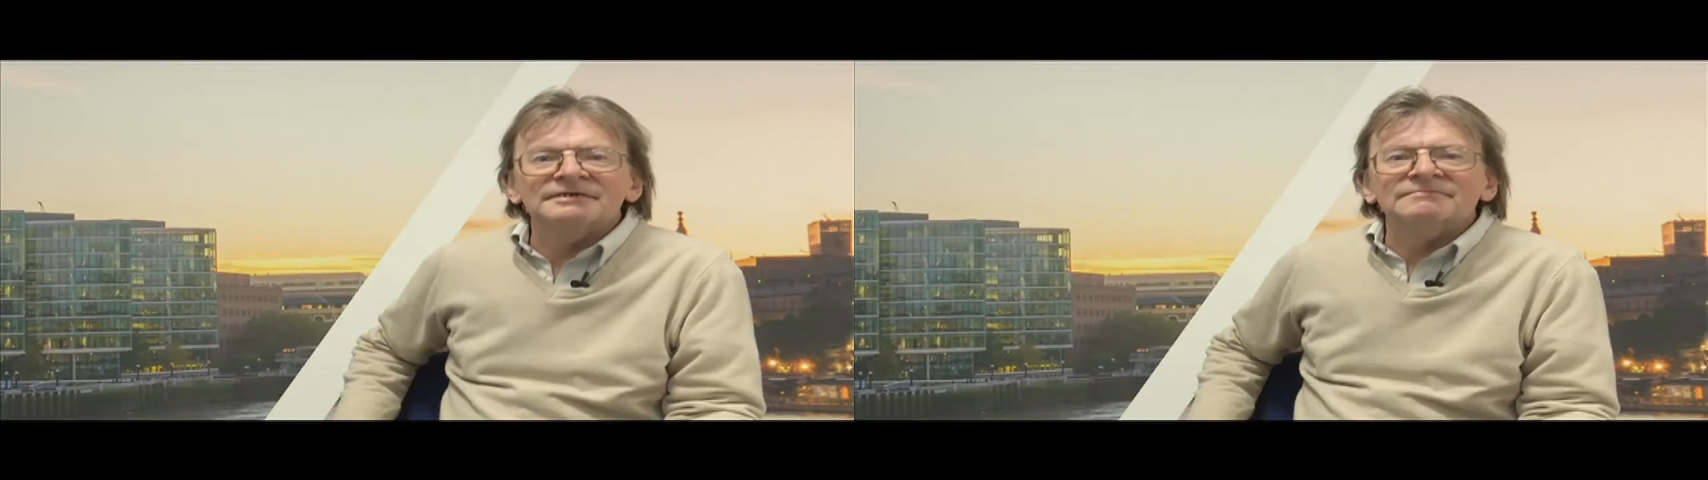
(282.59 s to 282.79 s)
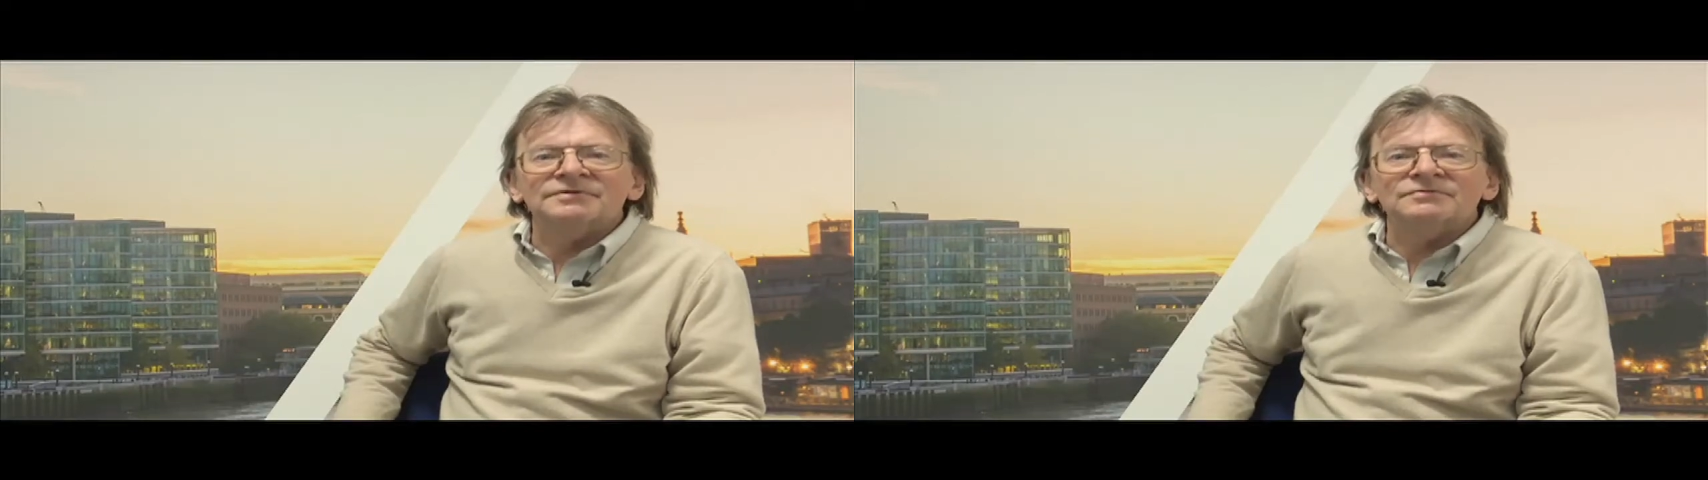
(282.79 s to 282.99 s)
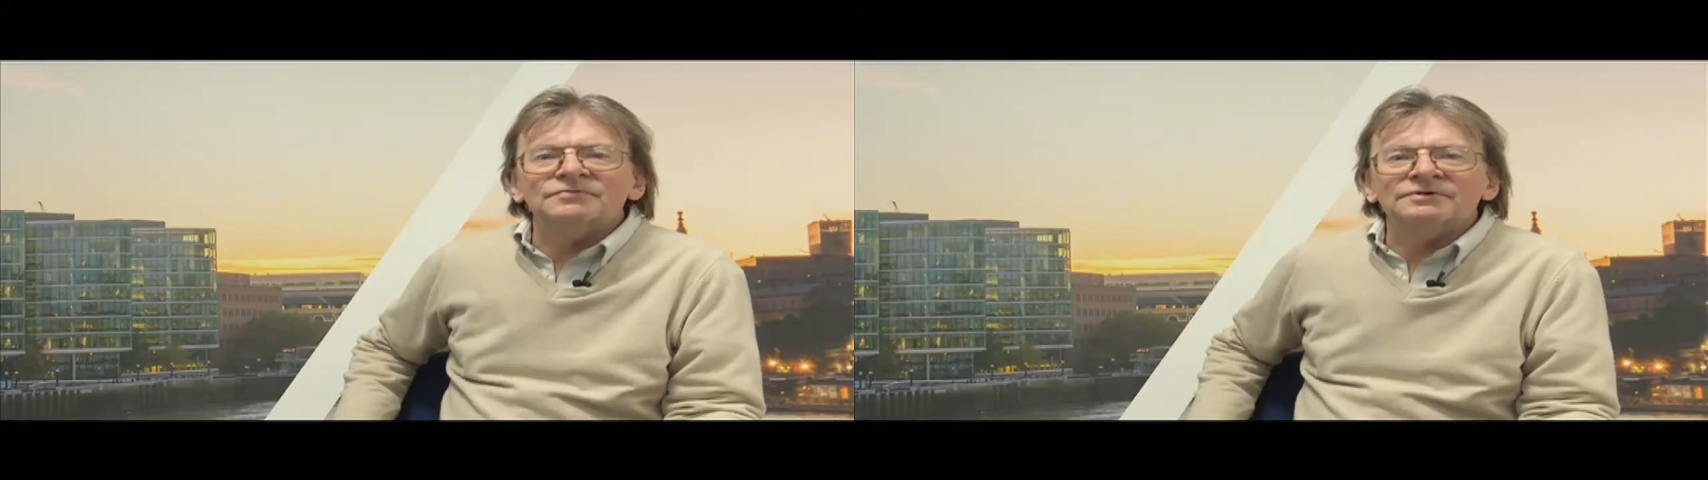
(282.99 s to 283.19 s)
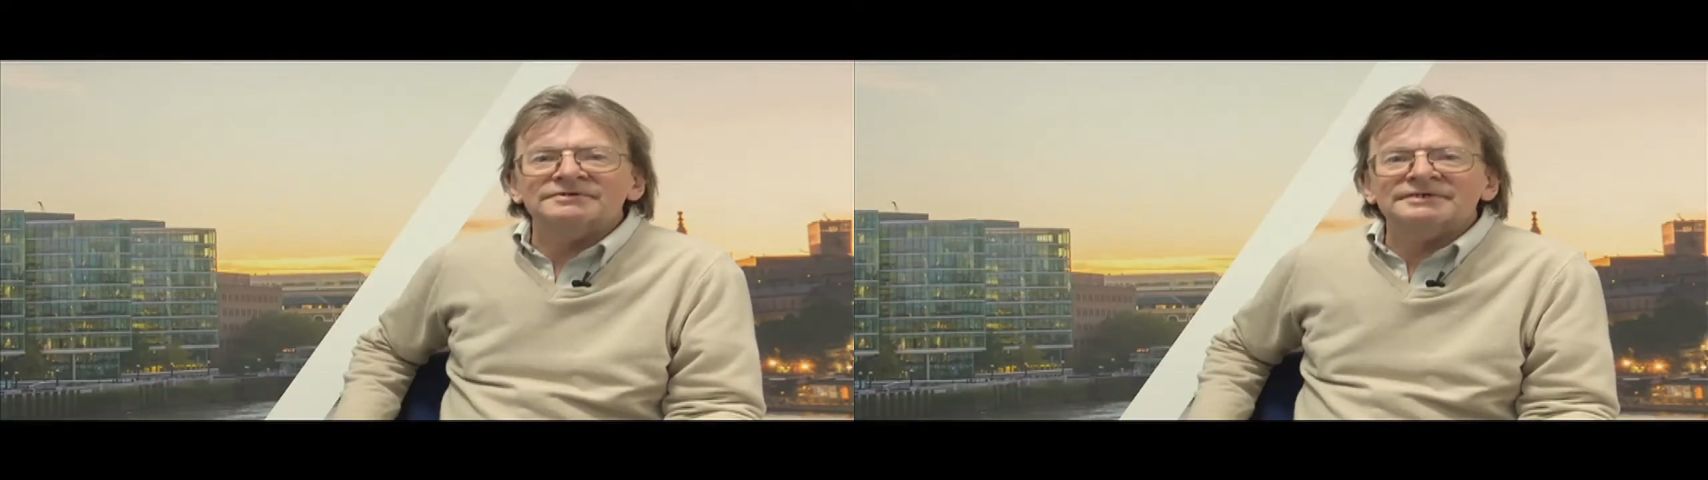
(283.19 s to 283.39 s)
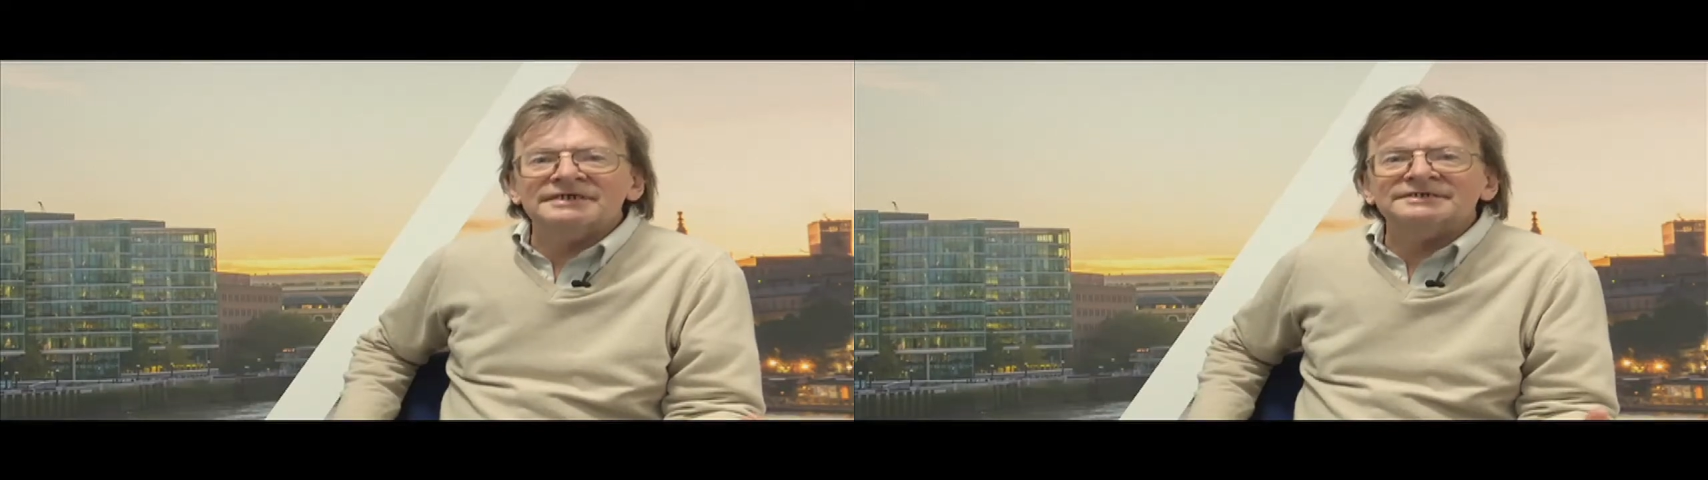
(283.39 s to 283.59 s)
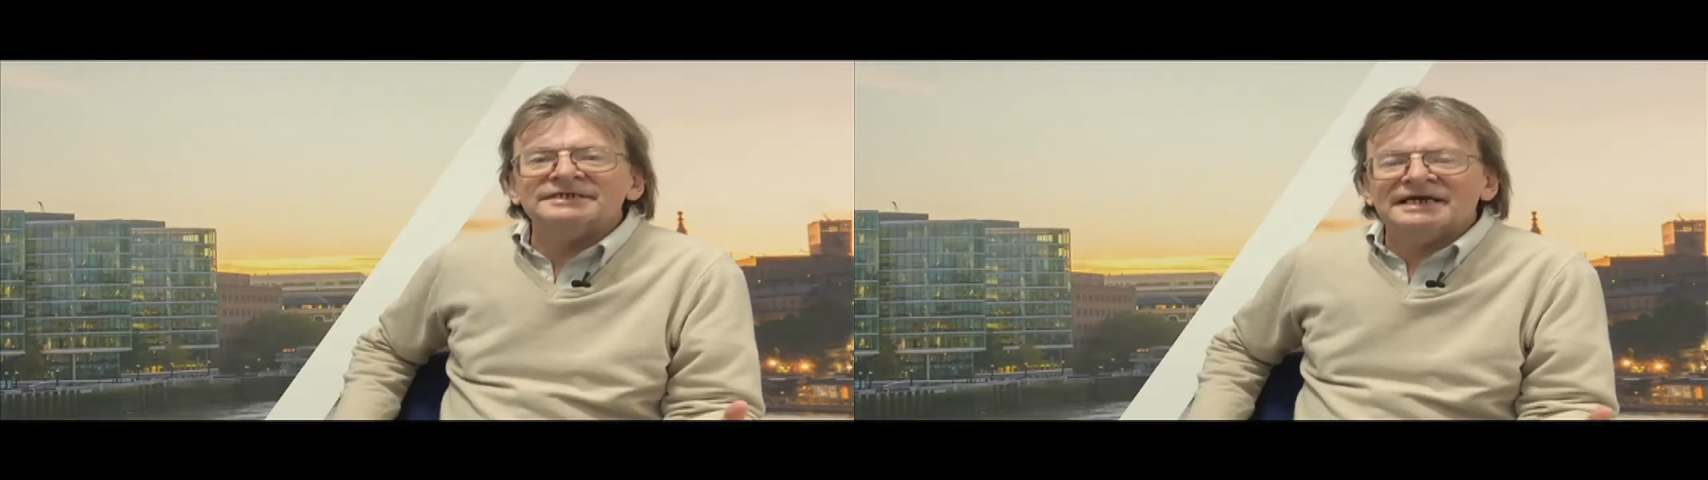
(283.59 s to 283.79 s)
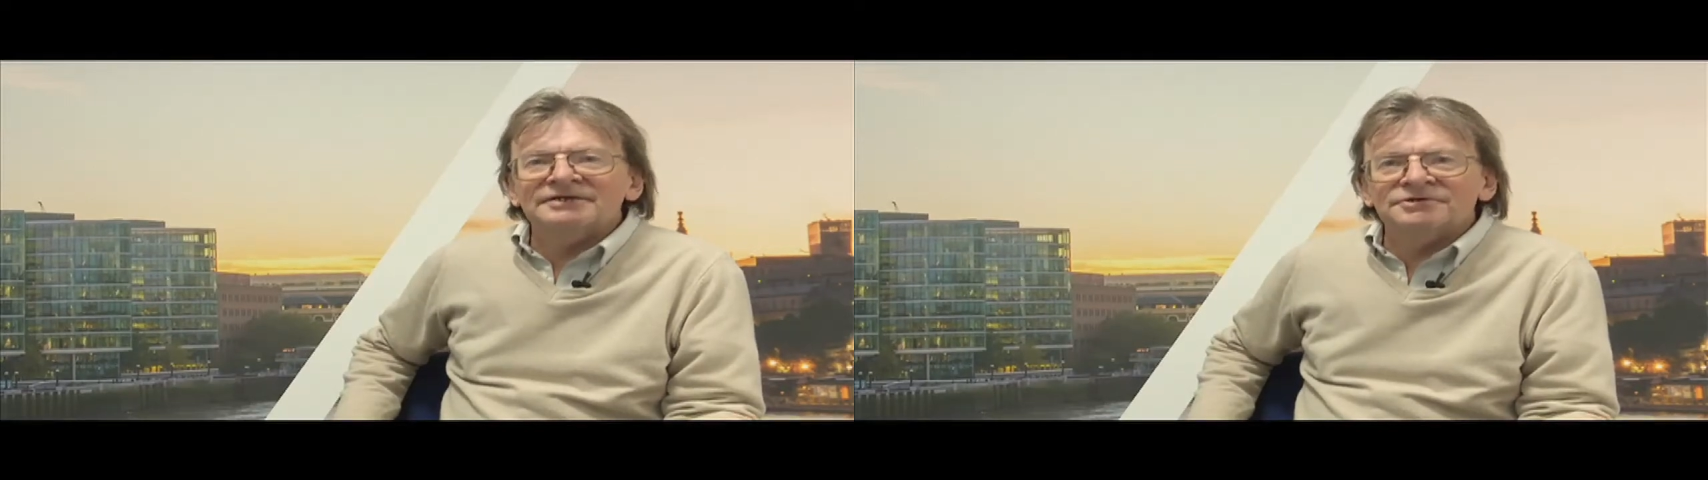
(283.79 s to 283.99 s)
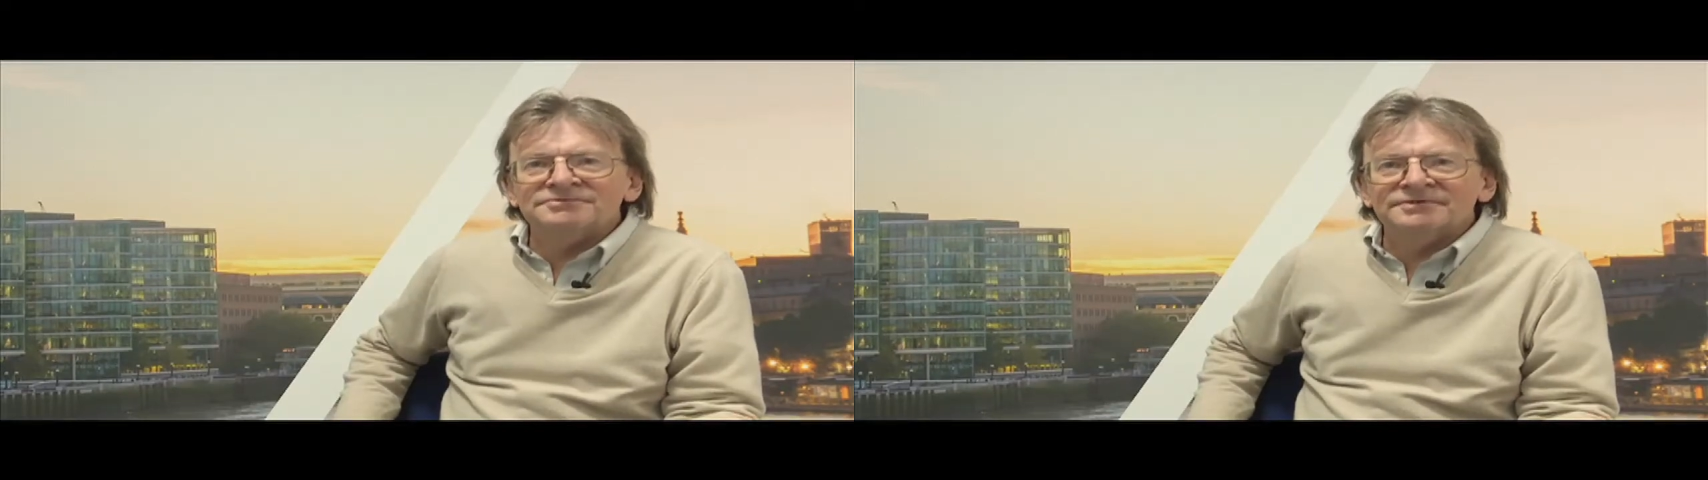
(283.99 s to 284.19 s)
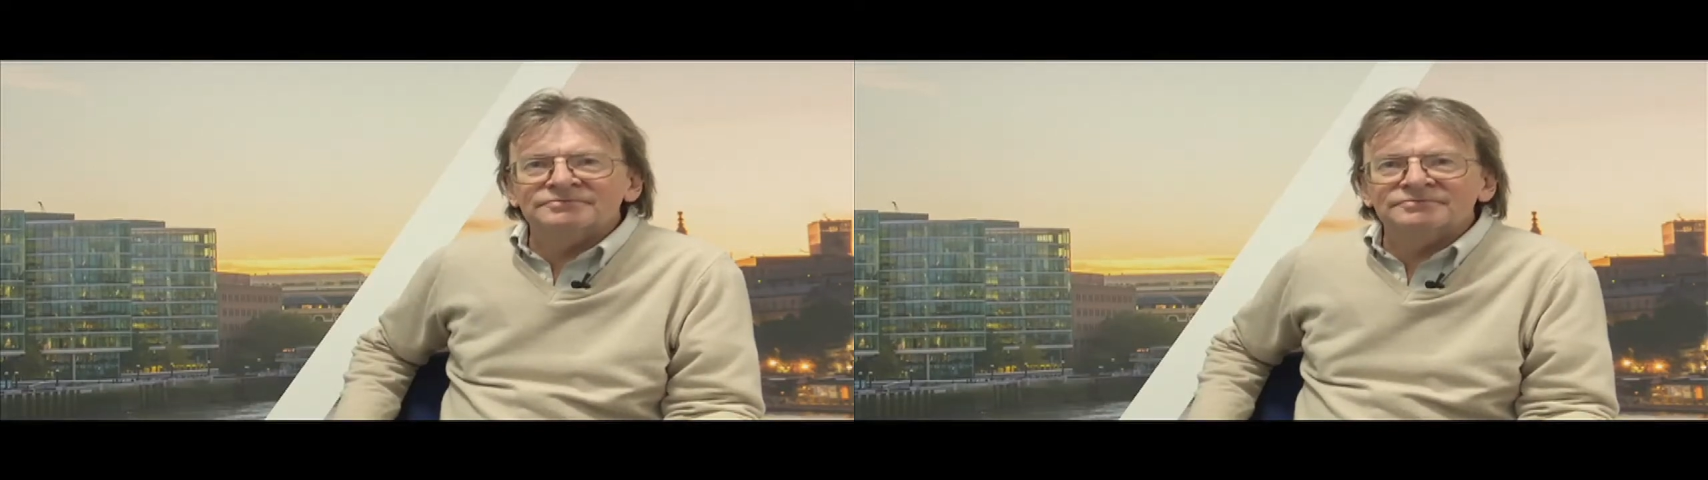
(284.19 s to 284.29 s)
But what it can offer,